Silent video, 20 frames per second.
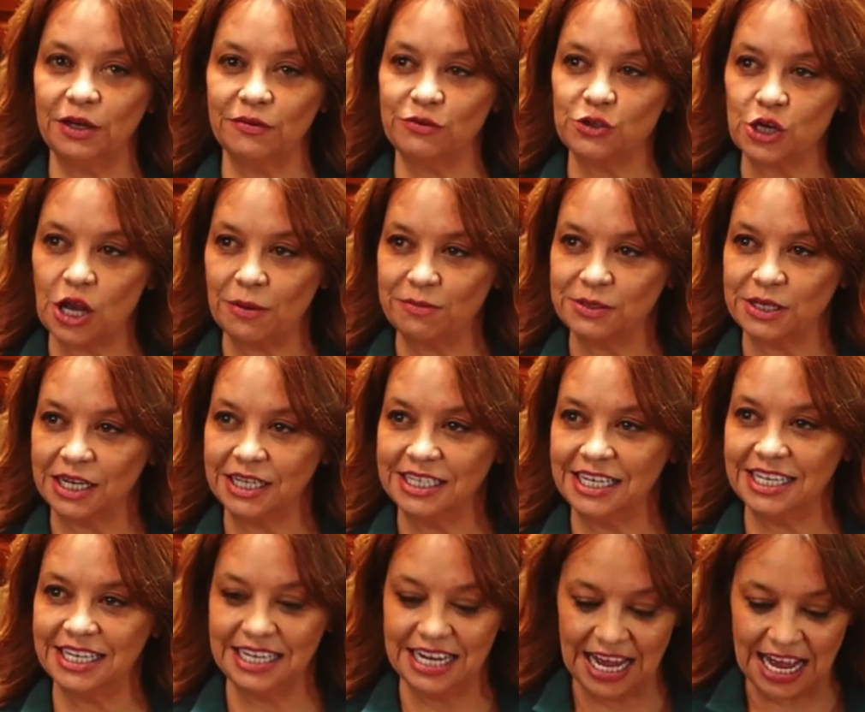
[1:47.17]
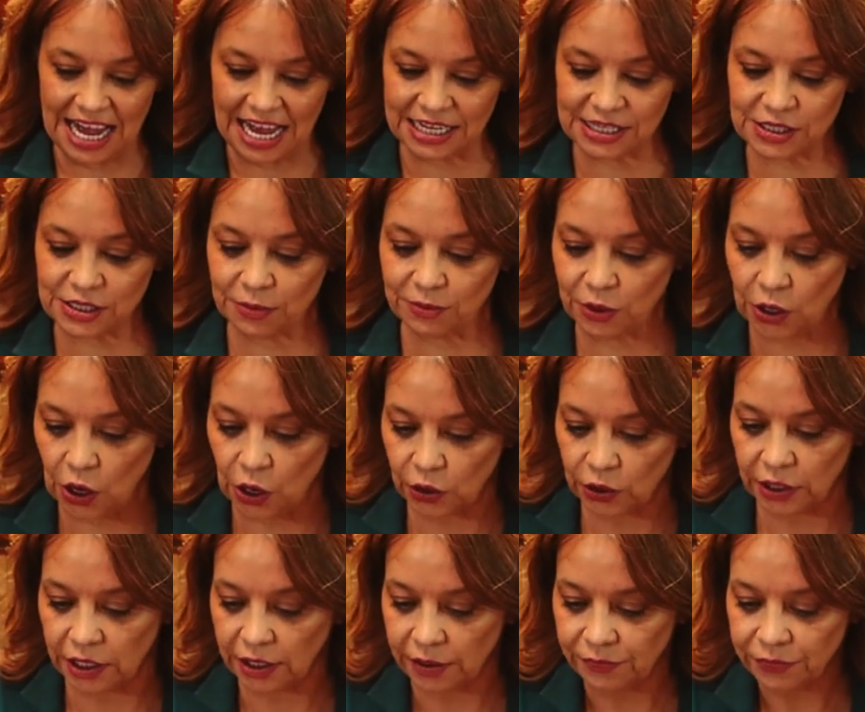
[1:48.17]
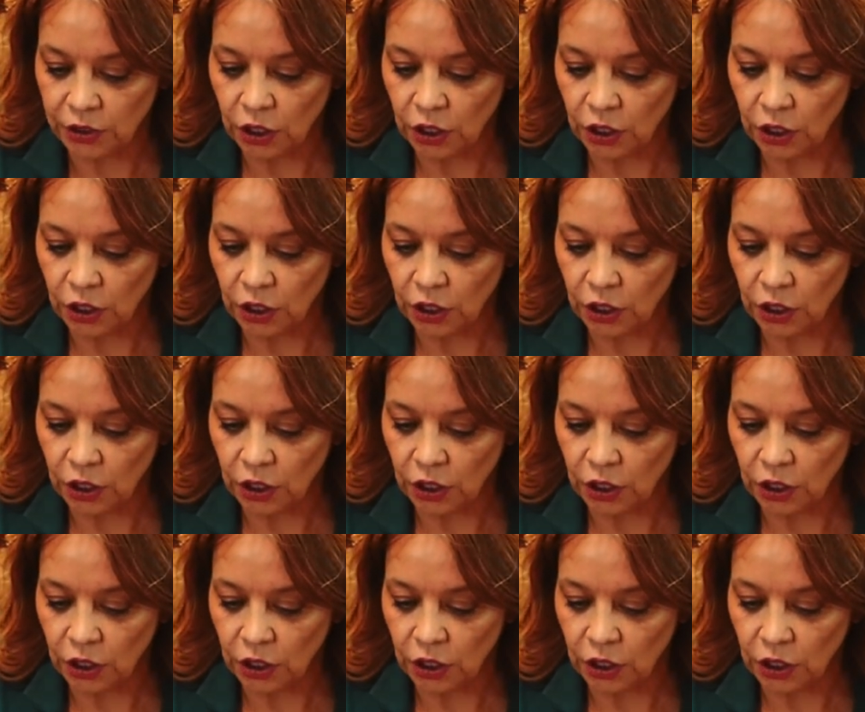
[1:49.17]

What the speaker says: of chopped onion and some garlic.